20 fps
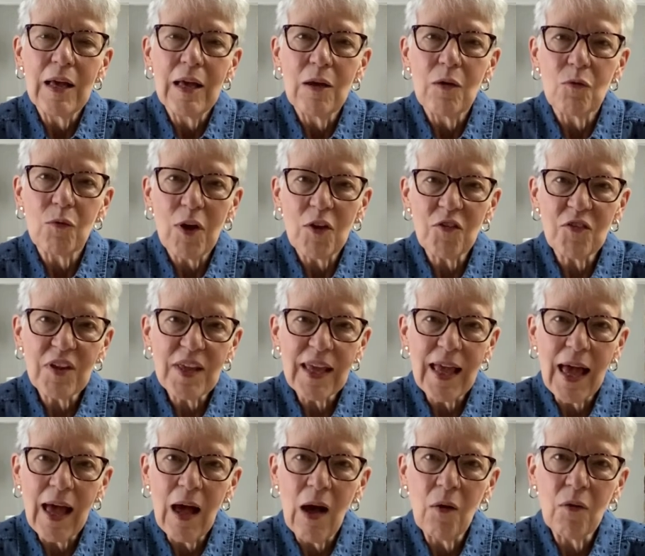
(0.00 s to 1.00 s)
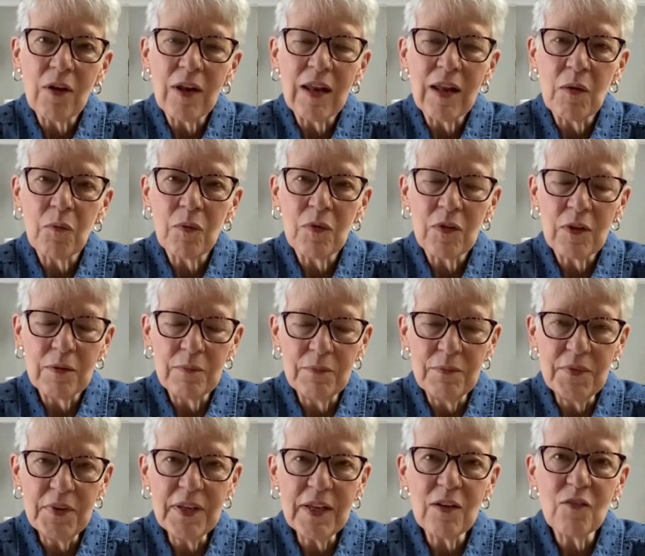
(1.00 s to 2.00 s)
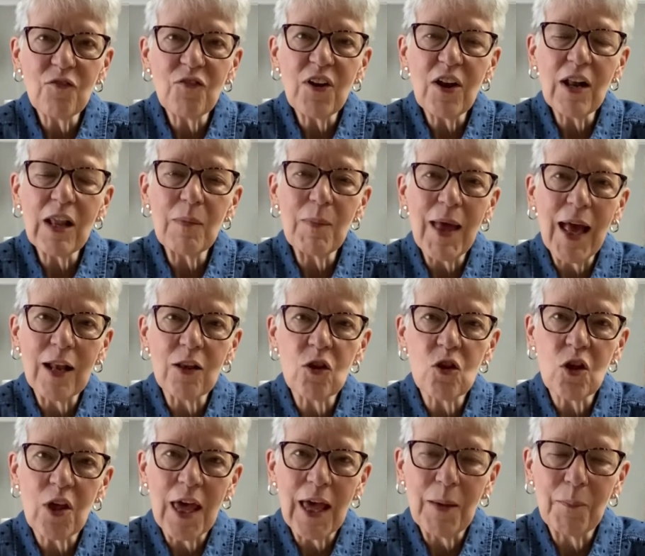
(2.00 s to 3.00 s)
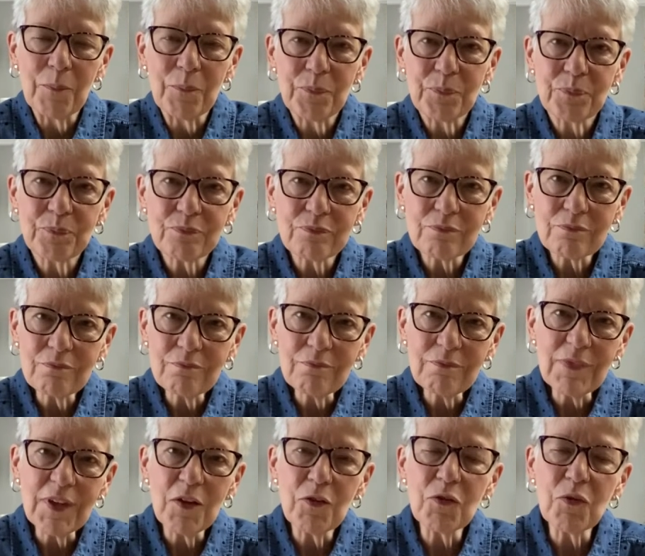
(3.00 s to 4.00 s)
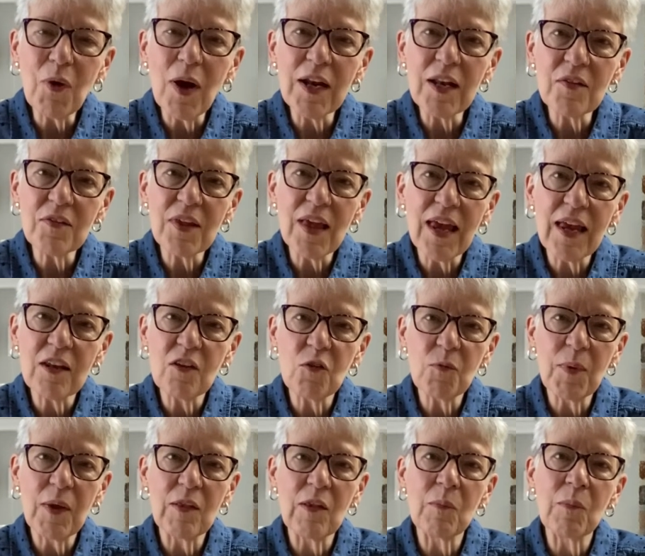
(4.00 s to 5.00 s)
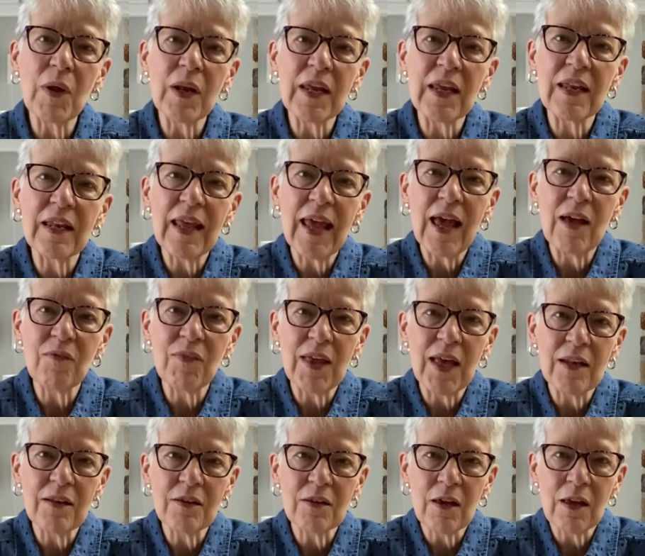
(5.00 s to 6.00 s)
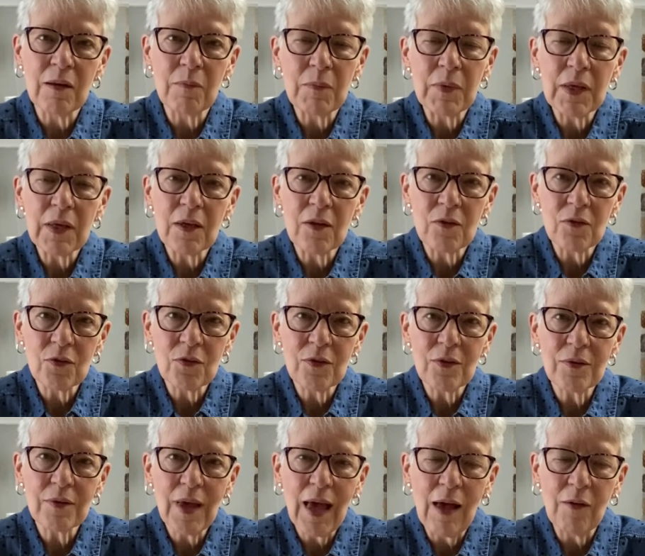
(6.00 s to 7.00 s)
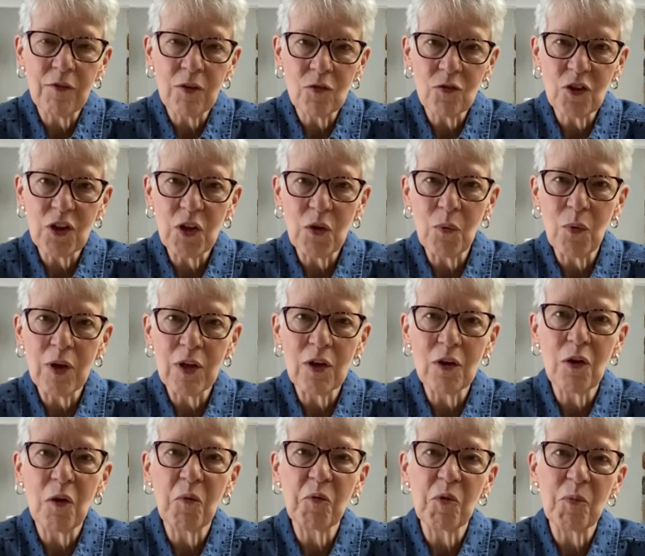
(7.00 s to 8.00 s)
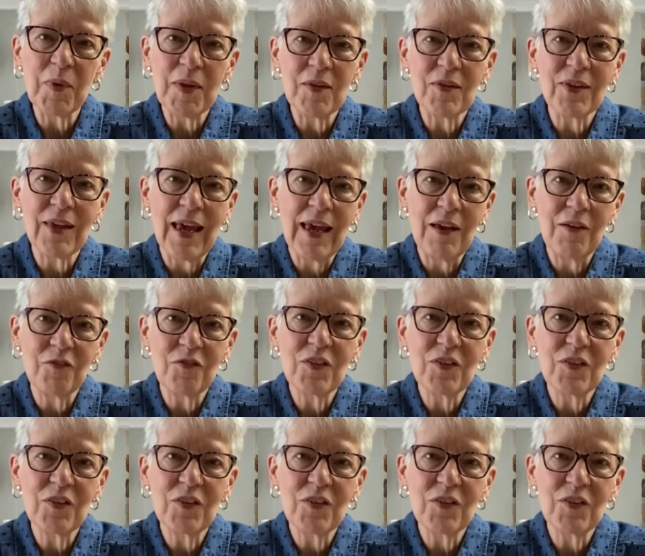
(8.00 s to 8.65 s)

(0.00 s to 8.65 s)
rusting out and it was in fairly bad shape. So I decided to spend the money and have that done because obviously you want your home to be safe.